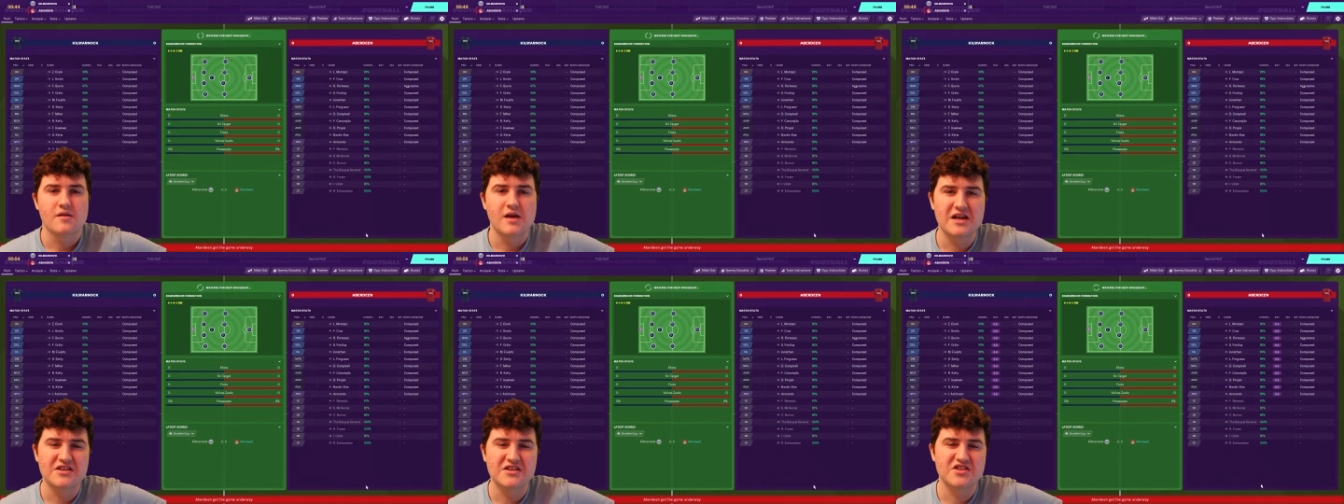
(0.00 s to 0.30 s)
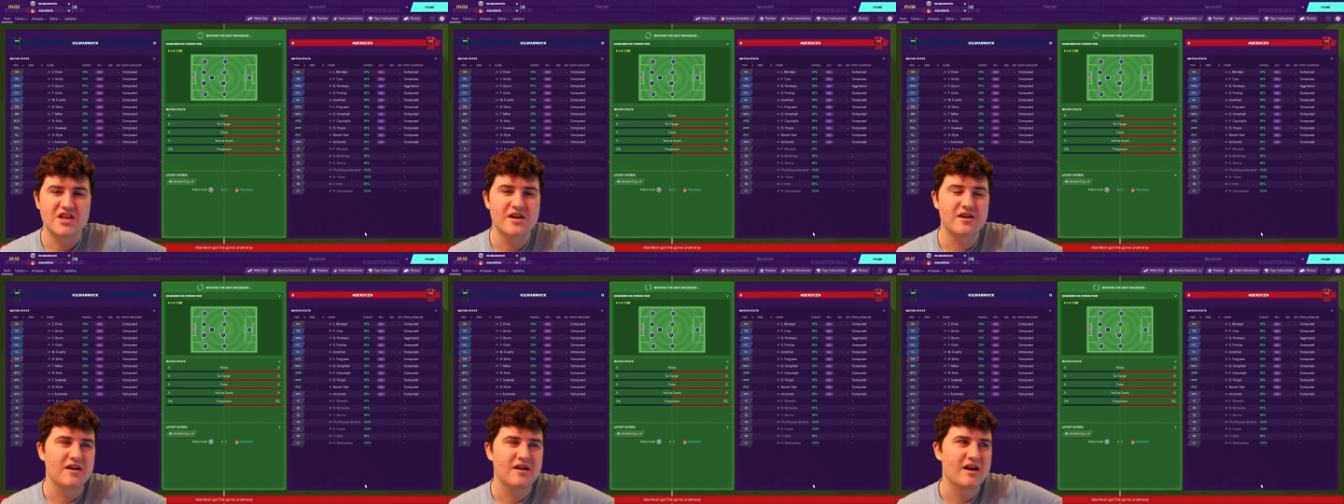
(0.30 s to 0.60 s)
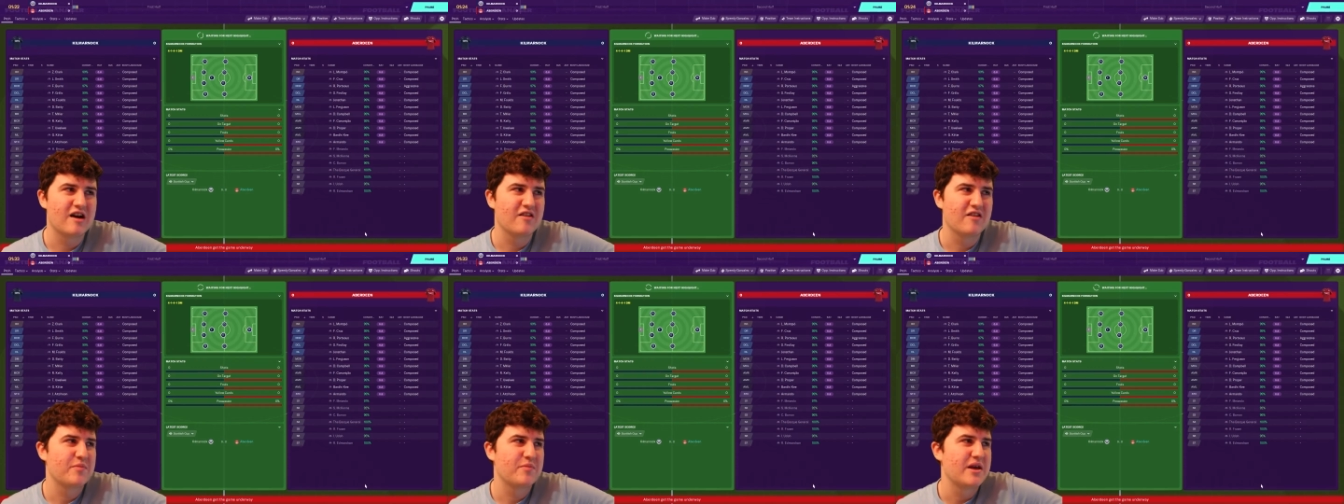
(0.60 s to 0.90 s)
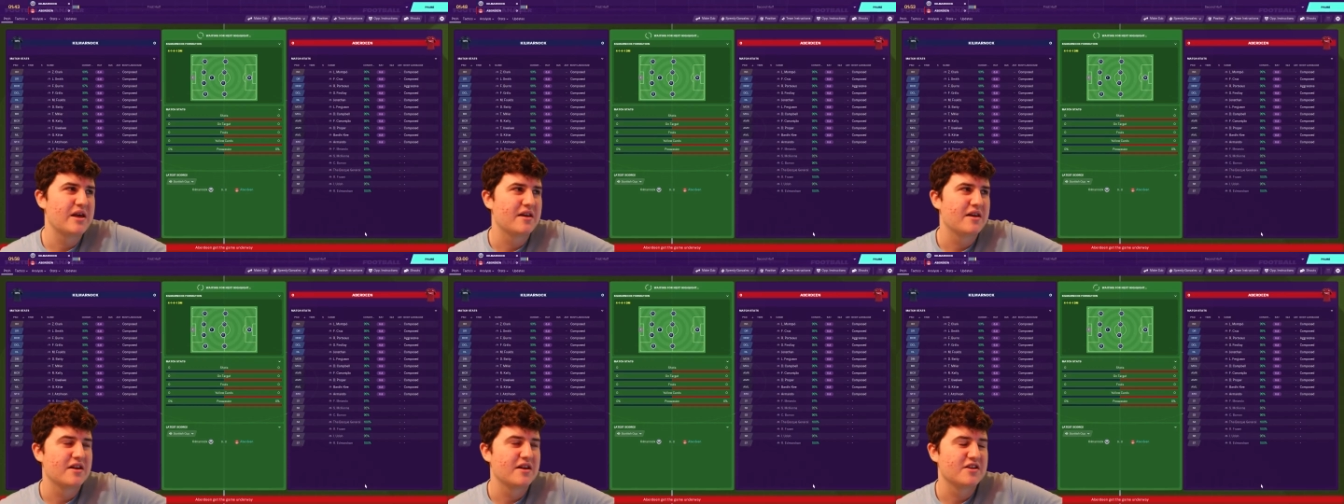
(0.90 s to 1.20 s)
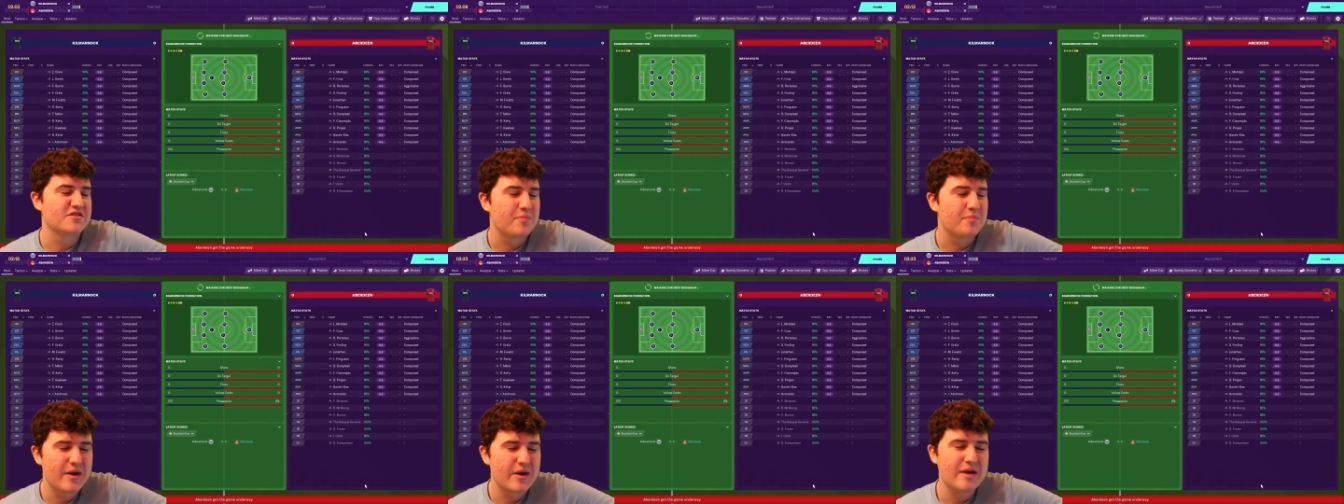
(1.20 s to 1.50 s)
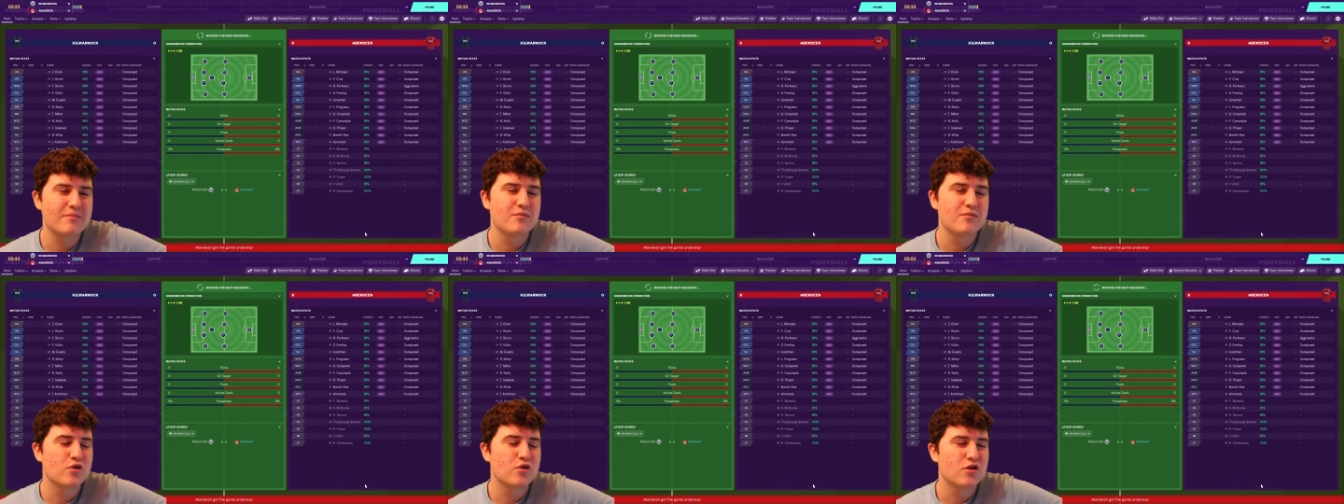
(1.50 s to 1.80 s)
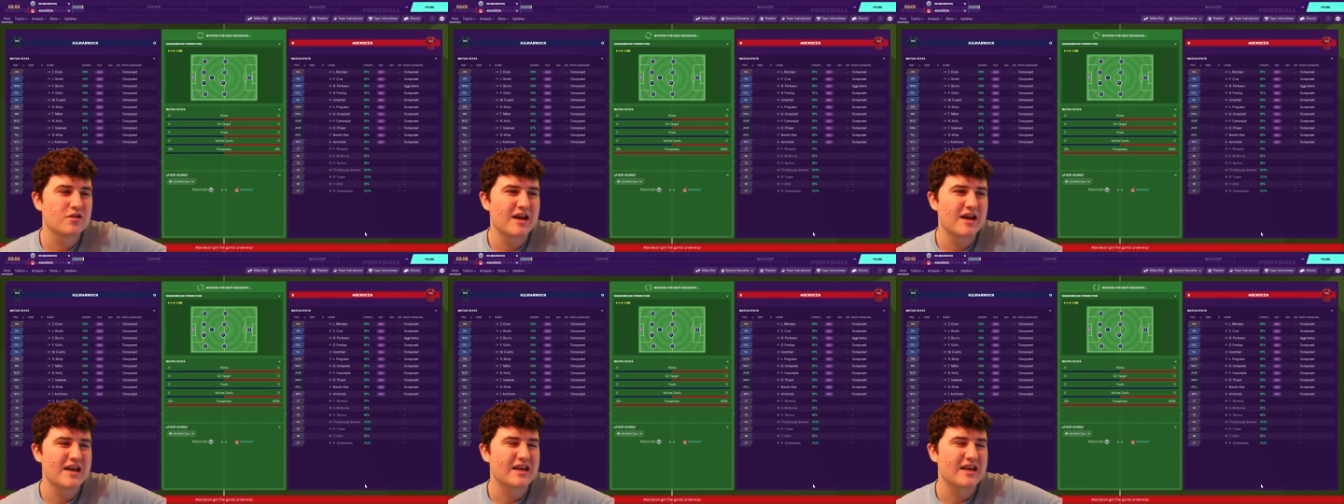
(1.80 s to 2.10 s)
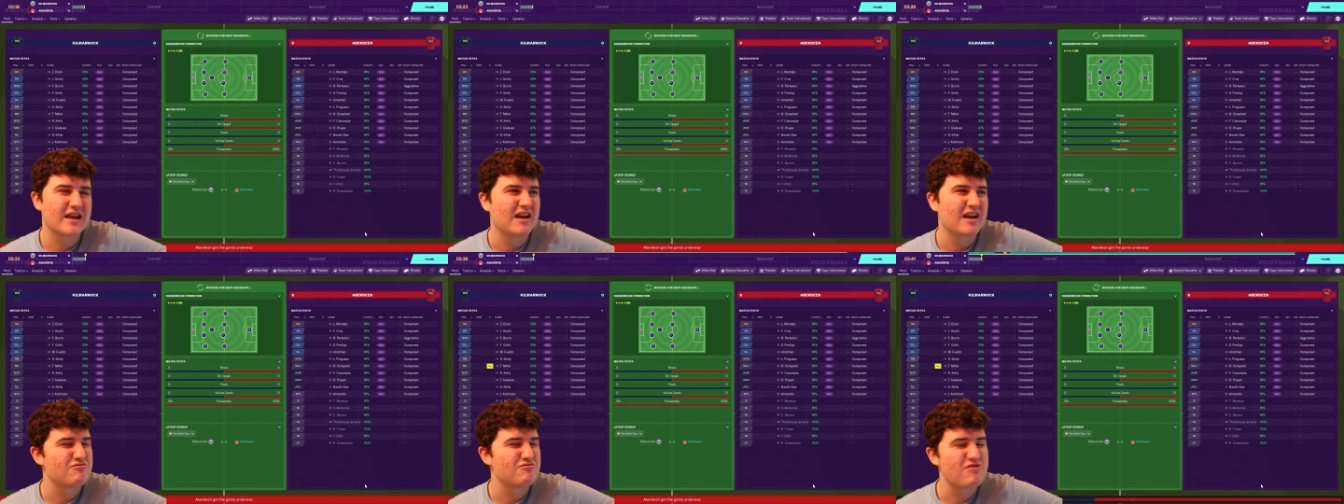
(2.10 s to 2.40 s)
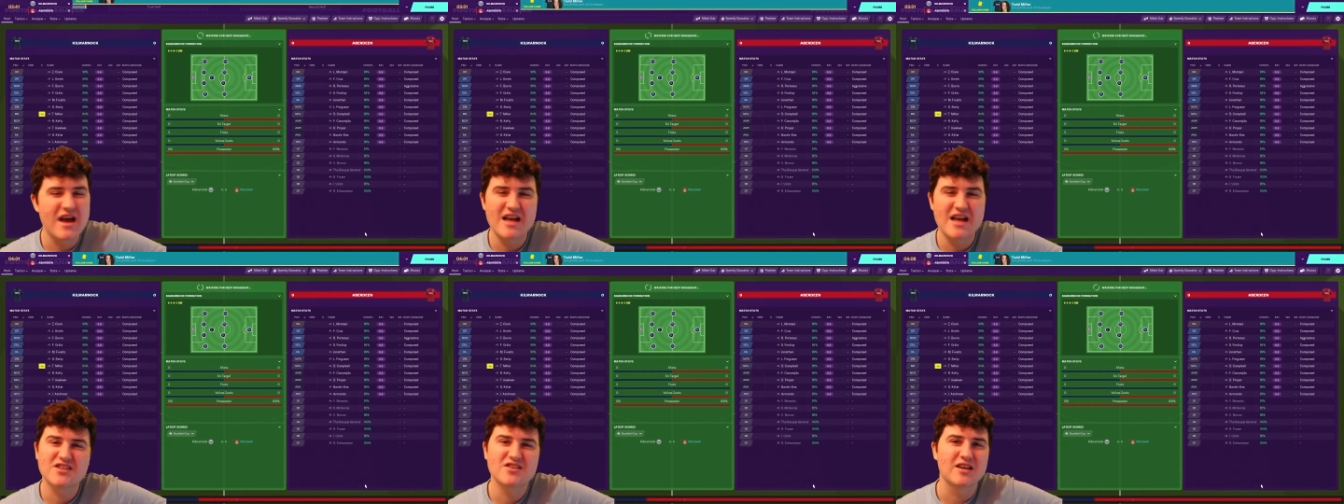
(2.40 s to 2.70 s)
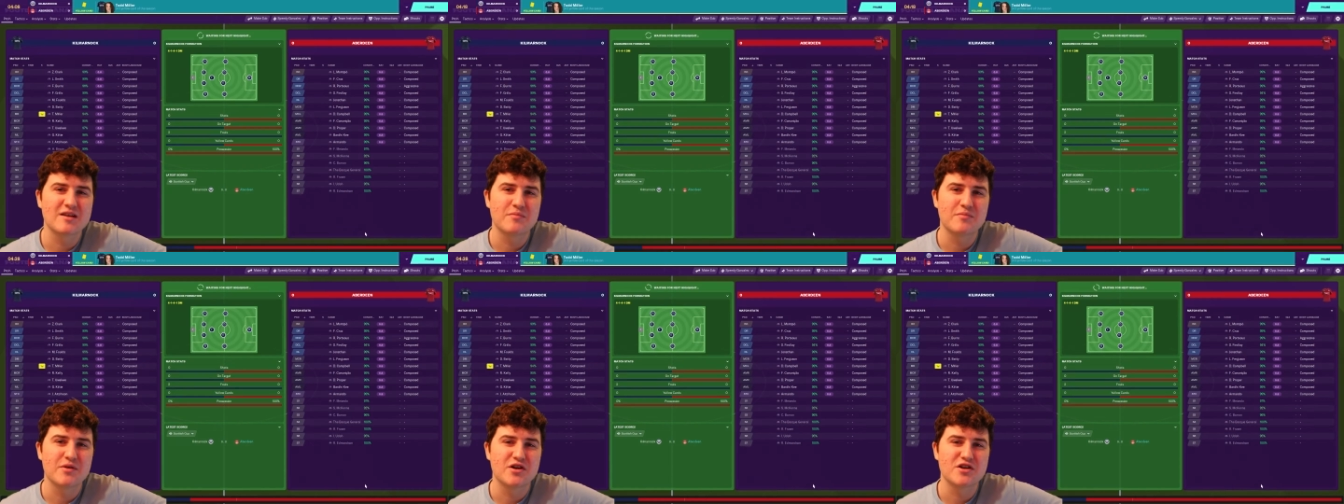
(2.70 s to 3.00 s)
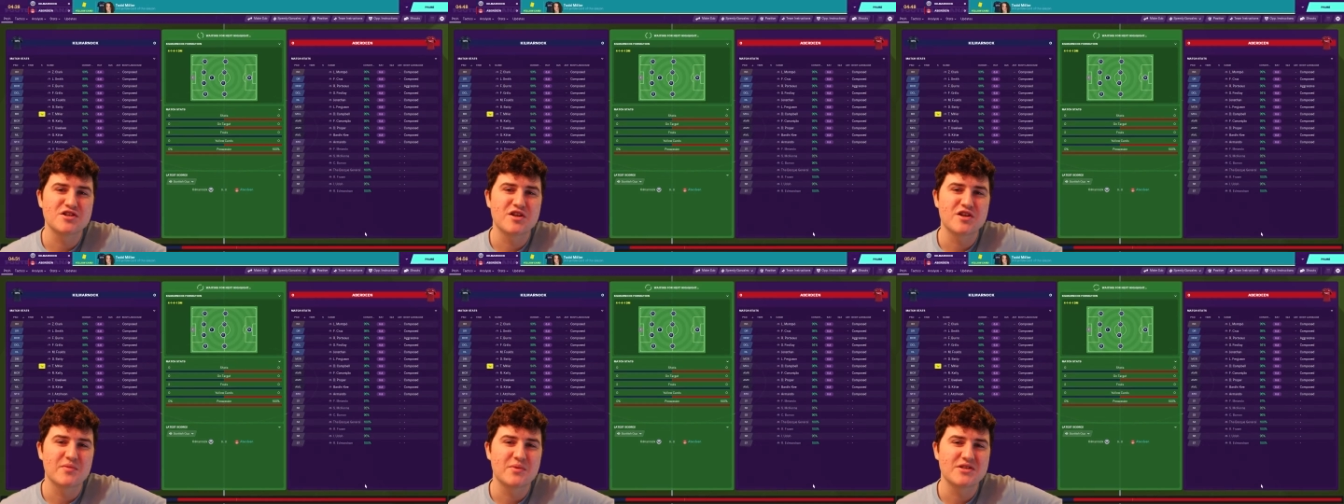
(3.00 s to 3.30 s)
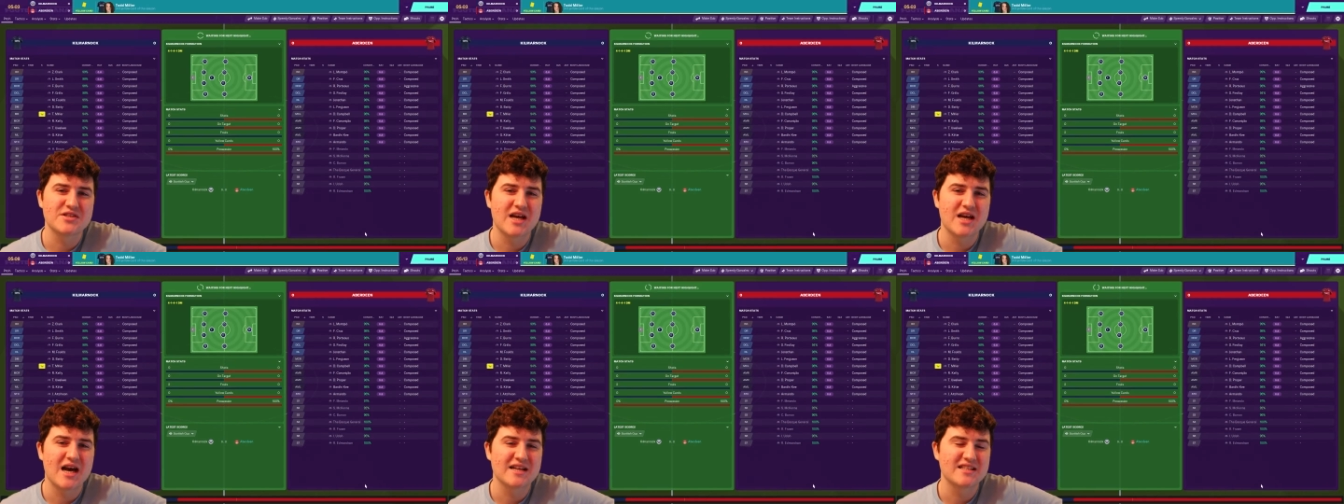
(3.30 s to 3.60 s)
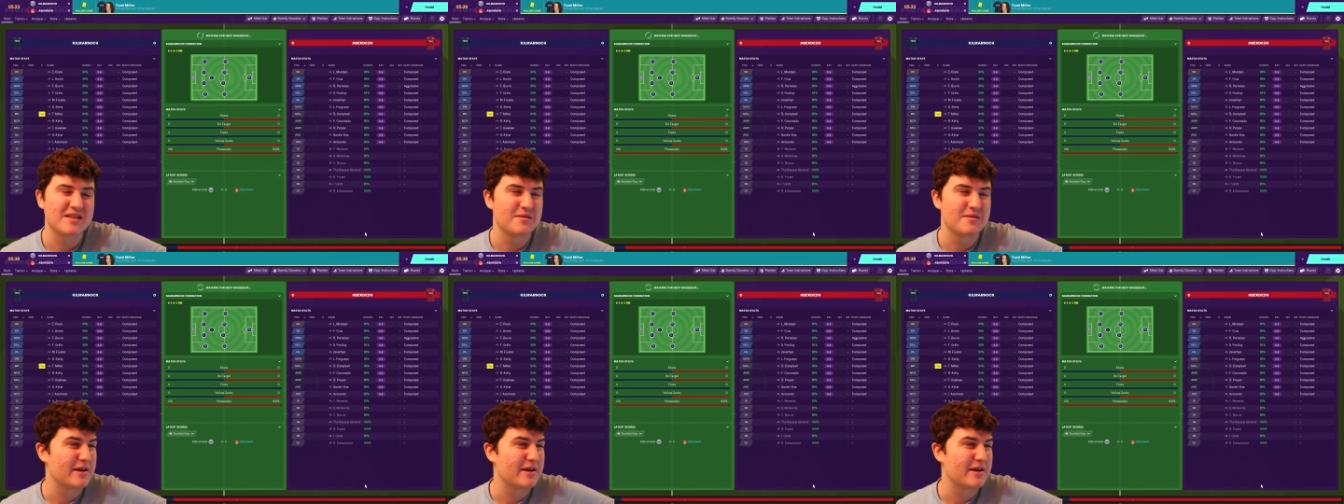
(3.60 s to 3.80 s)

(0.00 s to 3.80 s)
That centre half pairing is a bit more like a wrestling partnership in the tag team.